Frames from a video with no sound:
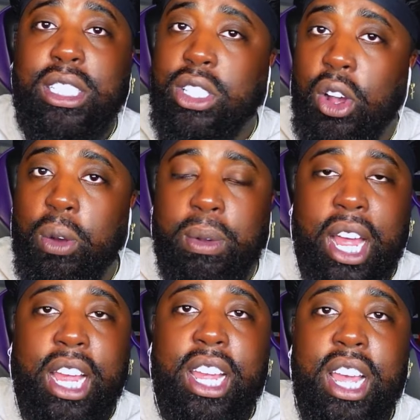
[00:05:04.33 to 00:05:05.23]
dope.
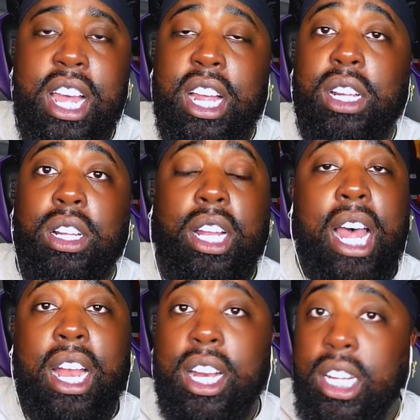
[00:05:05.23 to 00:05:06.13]
Like, a
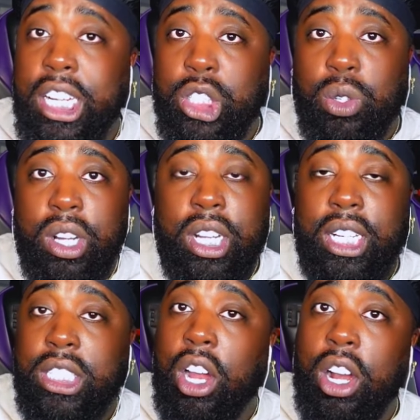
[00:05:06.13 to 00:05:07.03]
lot of the Detroit
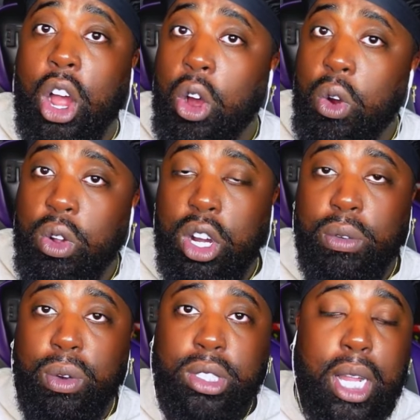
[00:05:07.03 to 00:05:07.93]
niggas are older
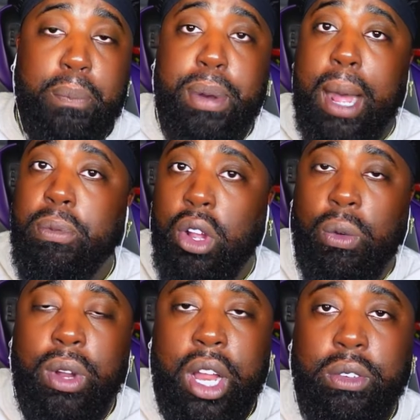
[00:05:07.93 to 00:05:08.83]
folks. They popped off
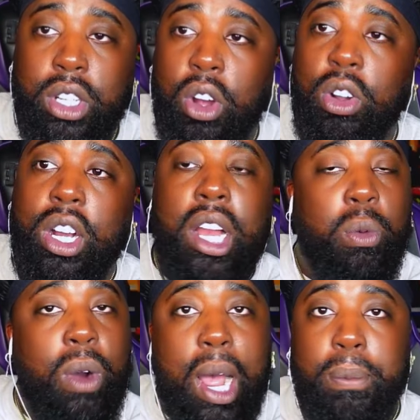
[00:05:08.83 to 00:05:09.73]
when they was older. They
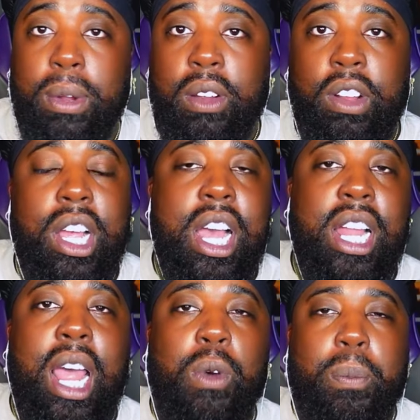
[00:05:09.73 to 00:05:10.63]
rapping. They were
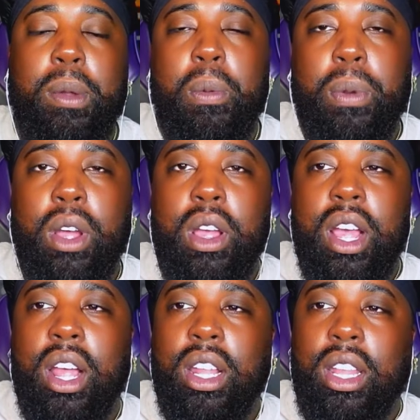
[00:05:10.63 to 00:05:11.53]
like, when people put
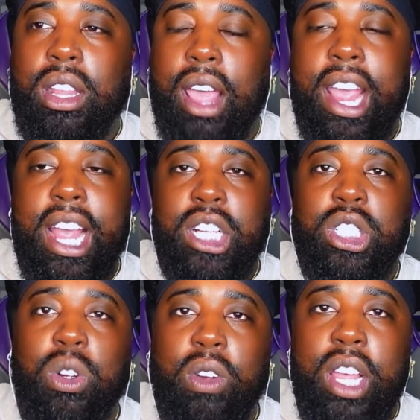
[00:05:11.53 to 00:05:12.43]
age
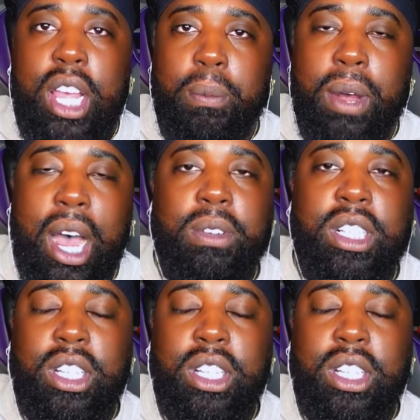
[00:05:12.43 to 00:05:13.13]
on hip hop, it